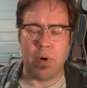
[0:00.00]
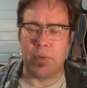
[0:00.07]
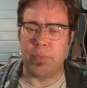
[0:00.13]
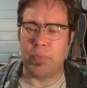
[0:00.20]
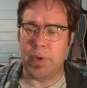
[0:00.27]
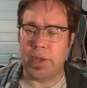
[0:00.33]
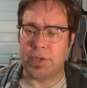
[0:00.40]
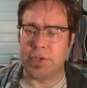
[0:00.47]

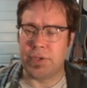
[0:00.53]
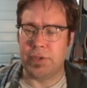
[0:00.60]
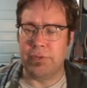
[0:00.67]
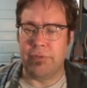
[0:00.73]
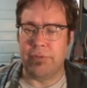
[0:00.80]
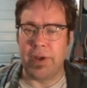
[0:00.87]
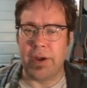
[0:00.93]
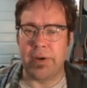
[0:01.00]
rich and
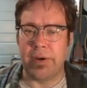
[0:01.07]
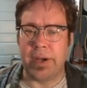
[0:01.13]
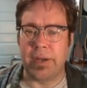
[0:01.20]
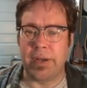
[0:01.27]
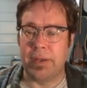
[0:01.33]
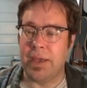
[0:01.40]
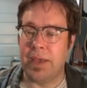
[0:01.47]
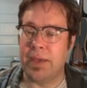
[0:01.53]
varied
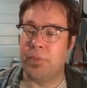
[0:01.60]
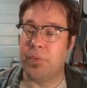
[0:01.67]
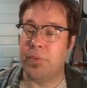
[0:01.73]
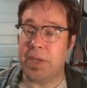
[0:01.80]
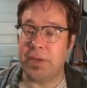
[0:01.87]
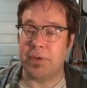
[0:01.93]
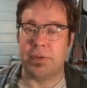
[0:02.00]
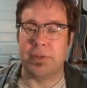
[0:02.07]
and
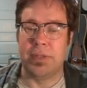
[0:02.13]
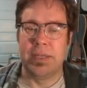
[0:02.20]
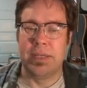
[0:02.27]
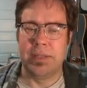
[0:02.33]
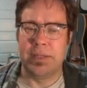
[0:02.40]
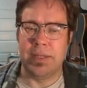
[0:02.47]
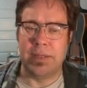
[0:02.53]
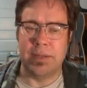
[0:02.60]
real
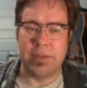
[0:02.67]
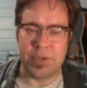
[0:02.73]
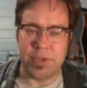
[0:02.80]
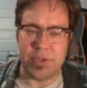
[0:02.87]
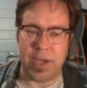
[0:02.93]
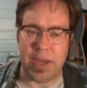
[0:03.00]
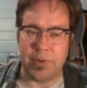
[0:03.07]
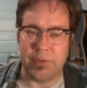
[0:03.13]
than the
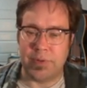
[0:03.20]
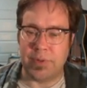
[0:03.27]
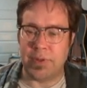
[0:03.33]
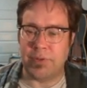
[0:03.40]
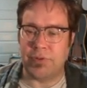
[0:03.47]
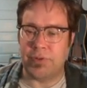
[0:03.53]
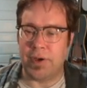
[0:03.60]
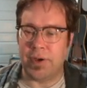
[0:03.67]
shadows that they
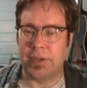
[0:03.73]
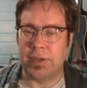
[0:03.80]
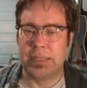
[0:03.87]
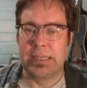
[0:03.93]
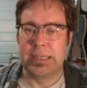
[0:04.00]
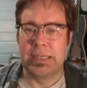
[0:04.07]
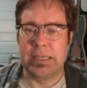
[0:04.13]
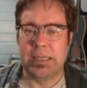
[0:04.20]
saw
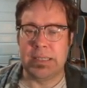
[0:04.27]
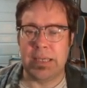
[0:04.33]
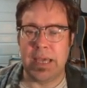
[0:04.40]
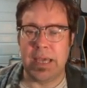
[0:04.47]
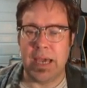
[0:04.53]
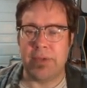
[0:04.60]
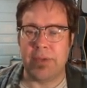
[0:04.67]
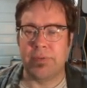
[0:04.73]
in the
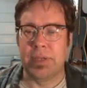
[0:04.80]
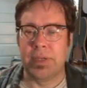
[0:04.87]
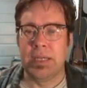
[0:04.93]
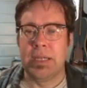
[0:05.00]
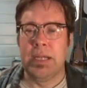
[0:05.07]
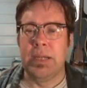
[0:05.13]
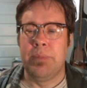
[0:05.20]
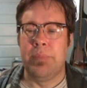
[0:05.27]
cave.
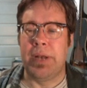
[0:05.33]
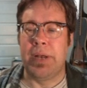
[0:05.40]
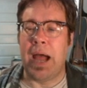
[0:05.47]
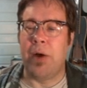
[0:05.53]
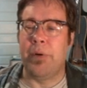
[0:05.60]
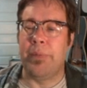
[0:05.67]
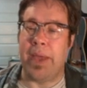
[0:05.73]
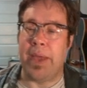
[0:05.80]
But
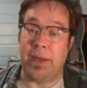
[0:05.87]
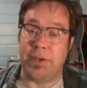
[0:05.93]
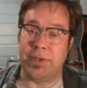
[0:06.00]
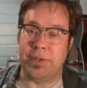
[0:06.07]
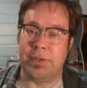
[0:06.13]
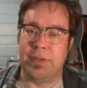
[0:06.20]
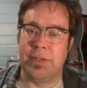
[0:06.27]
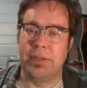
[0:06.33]
now
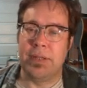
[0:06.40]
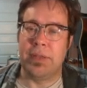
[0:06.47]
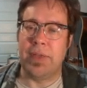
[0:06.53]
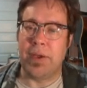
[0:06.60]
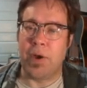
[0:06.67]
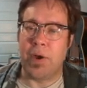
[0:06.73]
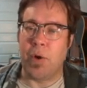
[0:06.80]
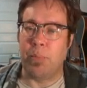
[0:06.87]
imagine that they
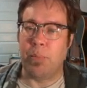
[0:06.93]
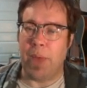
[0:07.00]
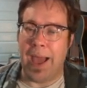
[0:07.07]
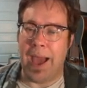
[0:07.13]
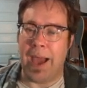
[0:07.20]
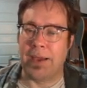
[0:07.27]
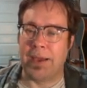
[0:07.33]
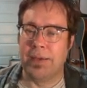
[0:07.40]
go
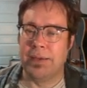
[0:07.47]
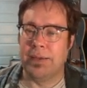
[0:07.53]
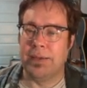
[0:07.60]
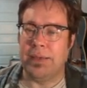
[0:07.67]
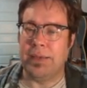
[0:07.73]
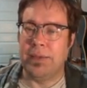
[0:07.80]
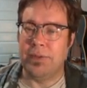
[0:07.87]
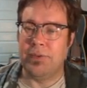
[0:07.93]
back
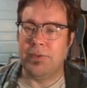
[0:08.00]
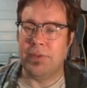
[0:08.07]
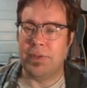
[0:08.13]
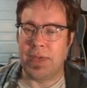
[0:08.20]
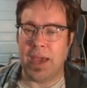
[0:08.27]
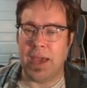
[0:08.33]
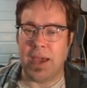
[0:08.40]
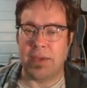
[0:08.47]
into the
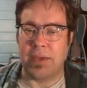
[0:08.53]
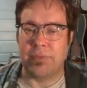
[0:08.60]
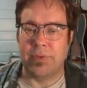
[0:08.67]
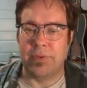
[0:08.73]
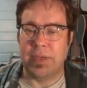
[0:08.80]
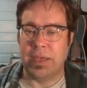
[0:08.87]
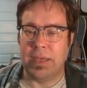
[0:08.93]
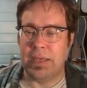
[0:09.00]
cave
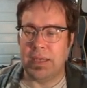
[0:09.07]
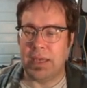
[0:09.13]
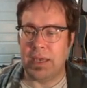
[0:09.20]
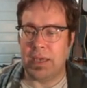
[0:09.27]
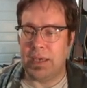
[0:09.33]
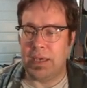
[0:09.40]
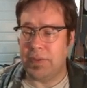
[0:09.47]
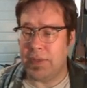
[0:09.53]

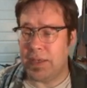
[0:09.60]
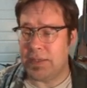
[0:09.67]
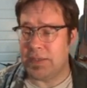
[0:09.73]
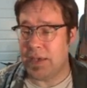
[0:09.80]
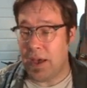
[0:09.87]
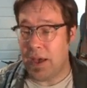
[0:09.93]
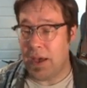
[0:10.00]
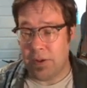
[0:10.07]
and they
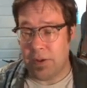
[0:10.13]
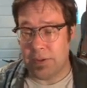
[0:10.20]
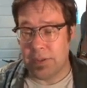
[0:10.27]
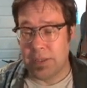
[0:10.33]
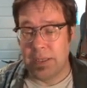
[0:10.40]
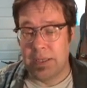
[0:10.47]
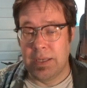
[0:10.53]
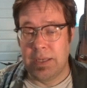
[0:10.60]
tell
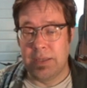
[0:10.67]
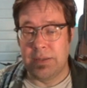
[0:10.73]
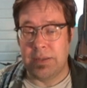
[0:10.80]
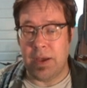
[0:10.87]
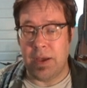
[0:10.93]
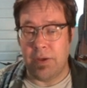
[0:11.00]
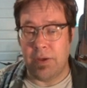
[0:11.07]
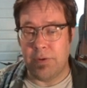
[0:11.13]
the
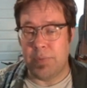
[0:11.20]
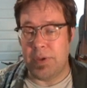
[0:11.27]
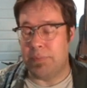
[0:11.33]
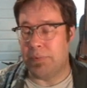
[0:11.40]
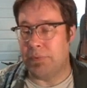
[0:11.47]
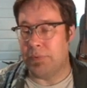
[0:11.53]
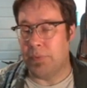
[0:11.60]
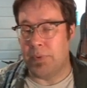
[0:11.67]
other
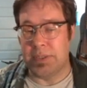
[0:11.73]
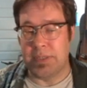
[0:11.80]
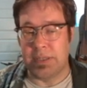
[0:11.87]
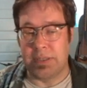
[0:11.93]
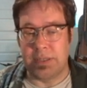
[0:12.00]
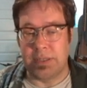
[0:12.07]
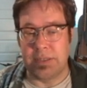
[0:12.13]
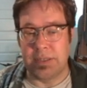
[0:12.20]
people, the ones that
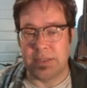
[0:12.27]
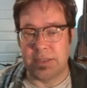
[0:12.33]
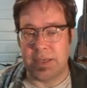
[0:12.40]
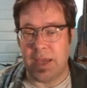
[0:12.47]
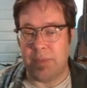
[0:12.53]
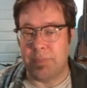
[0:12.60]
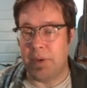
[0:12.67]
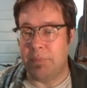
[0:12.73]
didn't
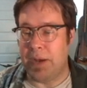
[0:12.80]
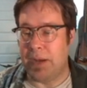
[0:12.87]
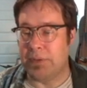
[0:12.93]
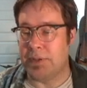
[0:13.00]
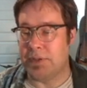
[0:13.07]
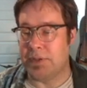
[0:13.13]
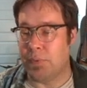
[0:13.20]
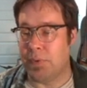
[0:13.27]
escape, about
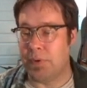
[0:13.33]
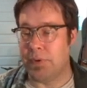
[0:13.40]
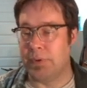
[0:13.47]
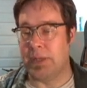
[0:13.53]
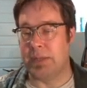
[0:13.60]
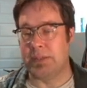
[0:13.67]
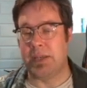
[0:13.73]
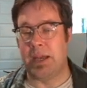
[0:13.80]
this world
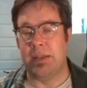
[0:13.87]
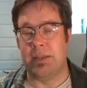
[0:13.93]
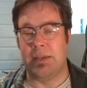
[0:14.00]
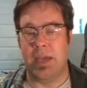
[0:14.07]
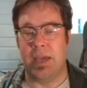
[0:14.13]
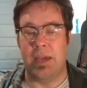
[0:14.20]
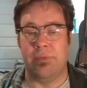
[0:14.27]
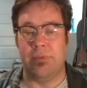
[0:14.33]
outside of the
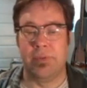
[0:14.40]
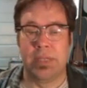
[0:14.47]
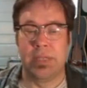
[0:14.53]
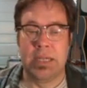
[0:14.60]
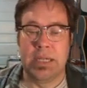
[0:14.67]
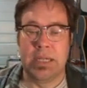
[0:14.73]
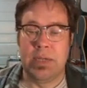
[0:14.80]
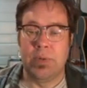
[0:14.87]
cave?
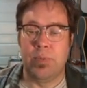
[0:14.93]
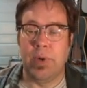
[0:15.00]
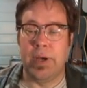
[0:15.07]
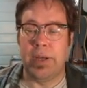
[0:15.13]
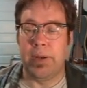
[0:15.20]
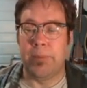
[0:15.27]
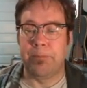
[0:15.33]
What